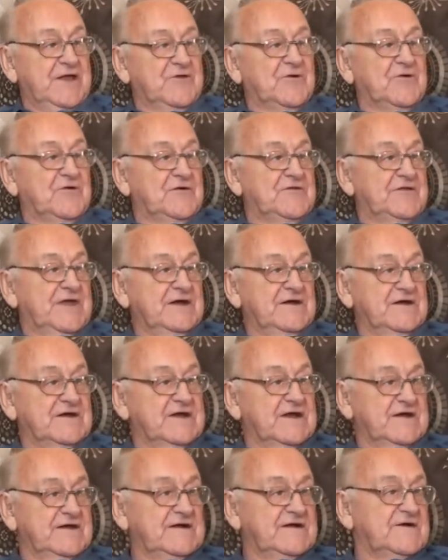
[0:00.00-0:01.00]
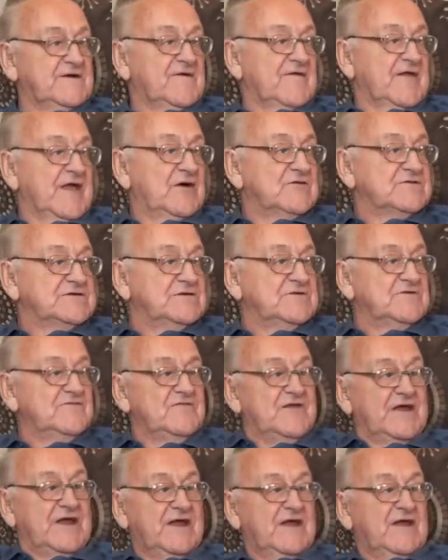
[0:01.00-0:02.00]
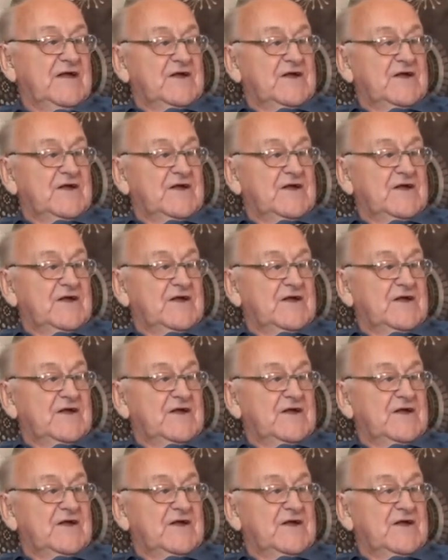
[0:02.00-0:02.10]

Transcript: You know, and that, yeah, that was lovely.